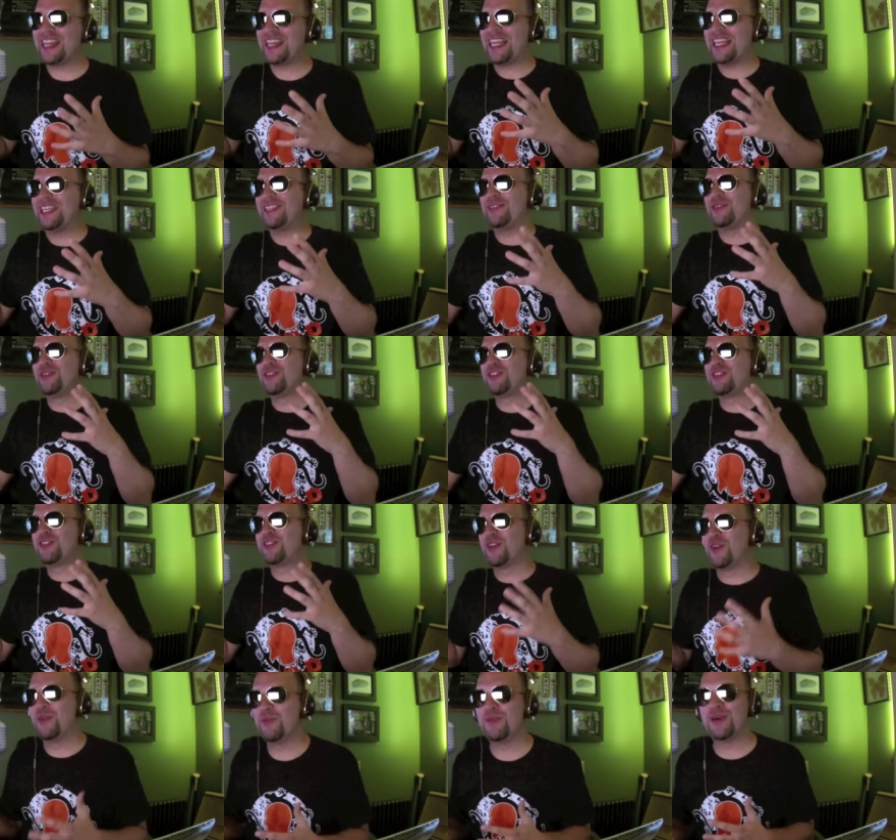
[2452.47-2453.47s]
Thank you
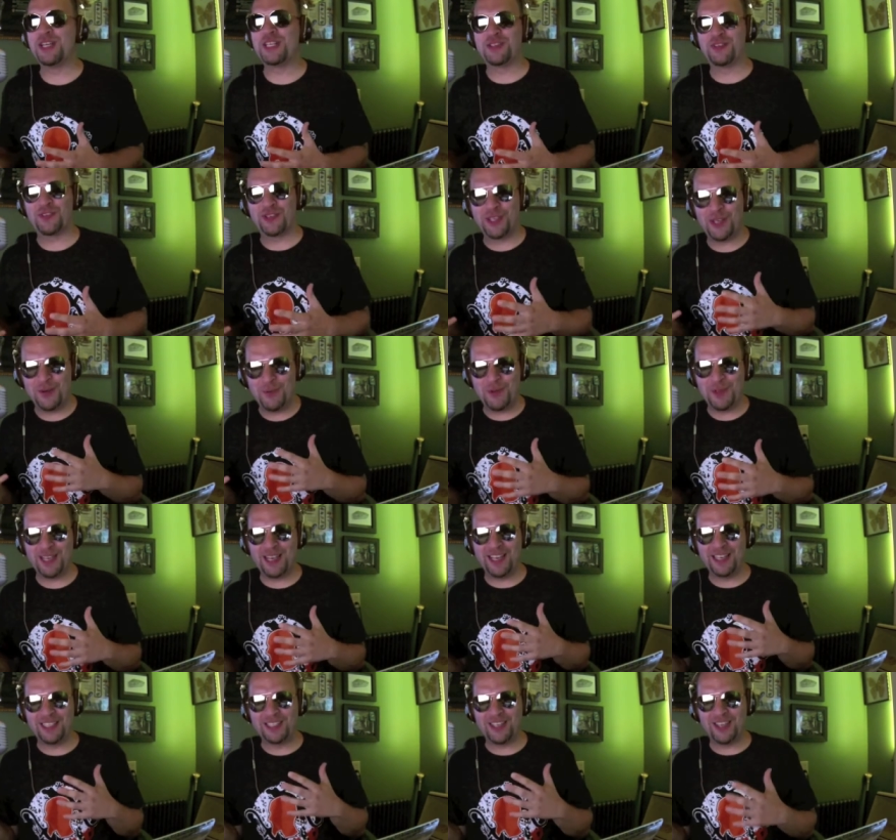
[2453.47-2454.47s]
so much for coming
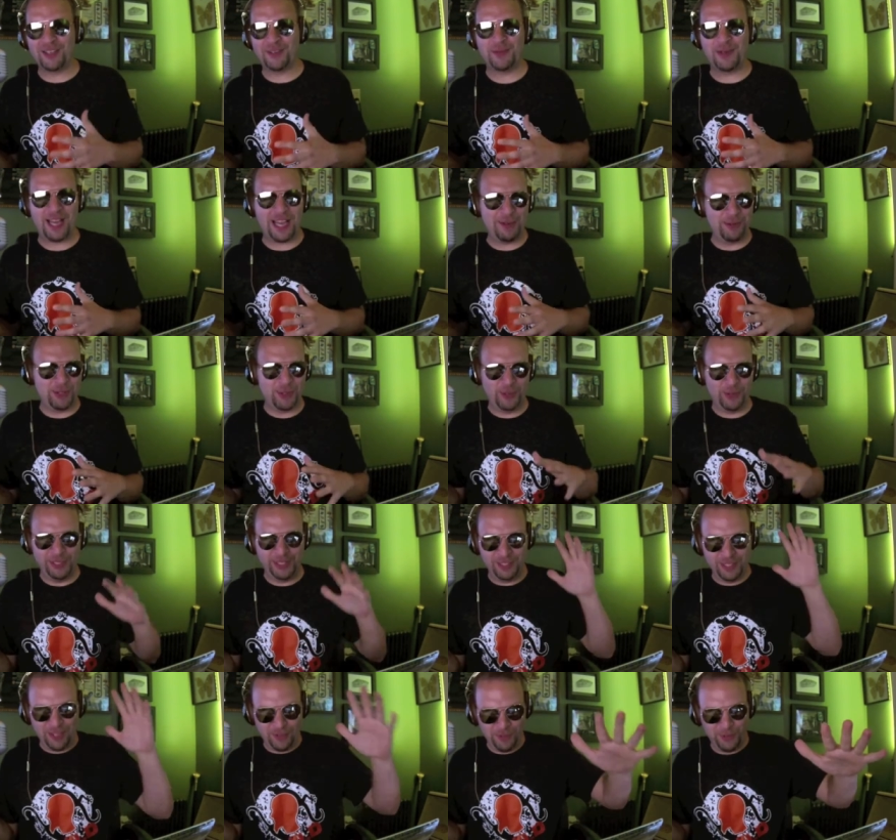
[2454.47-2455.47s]
on and talking about it. I am totally
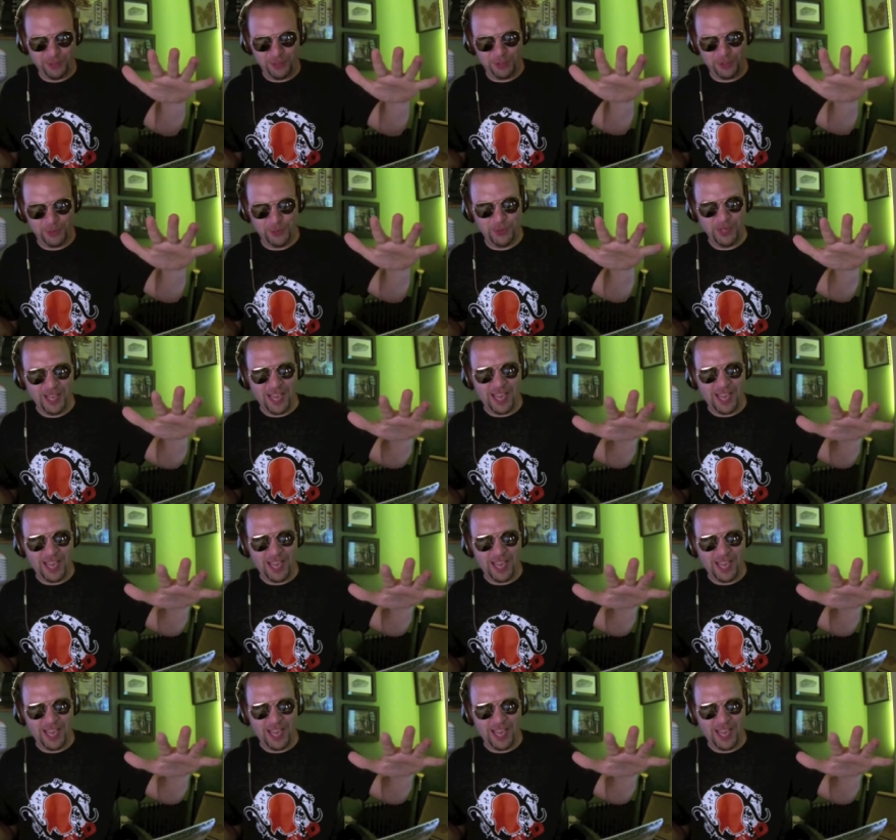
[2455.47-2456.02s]
in love with you.